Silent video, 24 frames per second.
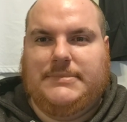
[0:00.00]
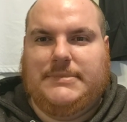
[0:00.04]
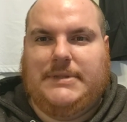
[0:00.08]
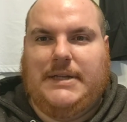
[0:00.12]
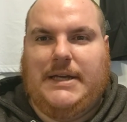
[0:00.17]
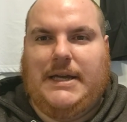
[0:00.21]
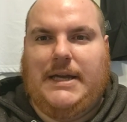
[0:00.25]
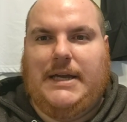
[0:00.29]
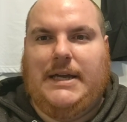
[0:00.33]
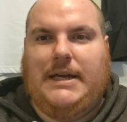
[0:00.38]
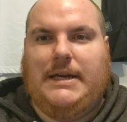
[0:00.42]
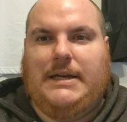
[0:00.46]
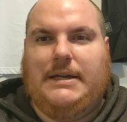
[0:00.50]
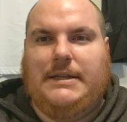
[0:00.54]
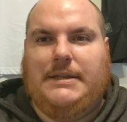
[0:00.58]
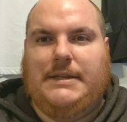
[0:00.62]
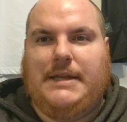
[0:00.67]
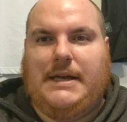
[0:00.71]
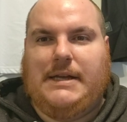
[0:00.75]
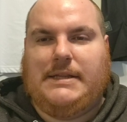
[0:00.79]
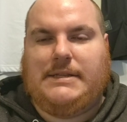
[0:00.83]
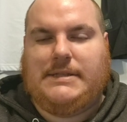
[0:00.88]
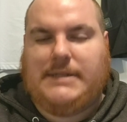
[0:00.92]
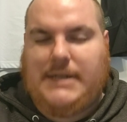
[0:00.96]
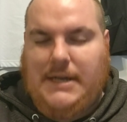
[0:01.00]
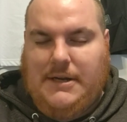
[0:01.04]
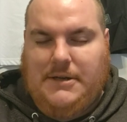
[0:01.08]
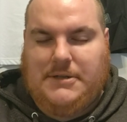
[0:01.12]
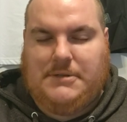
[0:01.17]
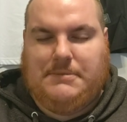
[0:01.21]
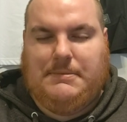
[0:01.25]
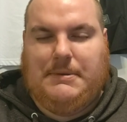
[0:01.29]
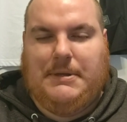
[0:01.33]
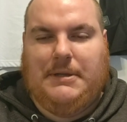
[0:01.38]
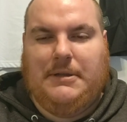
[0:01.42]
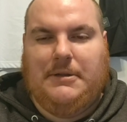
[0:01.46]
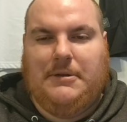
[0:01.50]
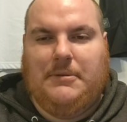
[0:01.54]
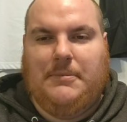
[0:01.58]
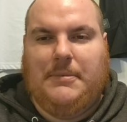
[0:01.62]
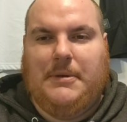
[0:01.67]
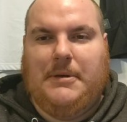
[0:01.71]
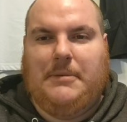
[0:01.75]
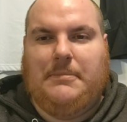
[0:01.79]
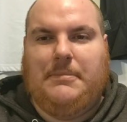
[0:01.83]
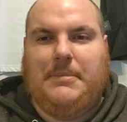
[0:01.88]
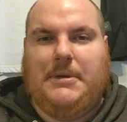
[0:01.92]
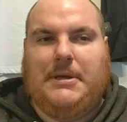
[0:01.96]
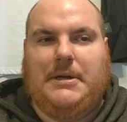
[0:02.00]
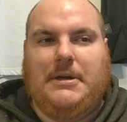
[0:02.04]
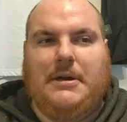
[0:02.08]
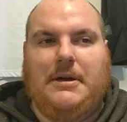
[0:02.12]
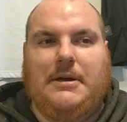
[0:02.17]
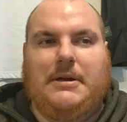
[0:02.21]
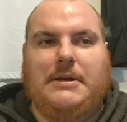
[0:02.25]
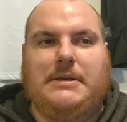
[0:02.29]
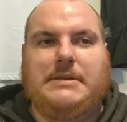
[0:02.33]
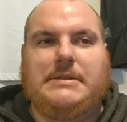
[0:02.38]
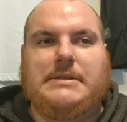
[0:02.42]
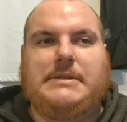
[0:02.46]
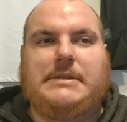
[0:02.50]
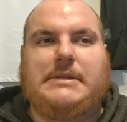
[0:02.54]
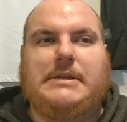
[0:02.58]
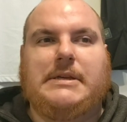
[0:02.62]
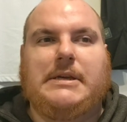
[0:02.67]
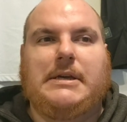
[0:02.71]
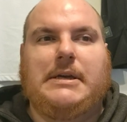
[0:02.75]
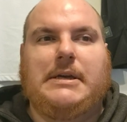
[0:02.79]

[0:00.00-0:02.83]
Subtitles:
And that scares me a little bit because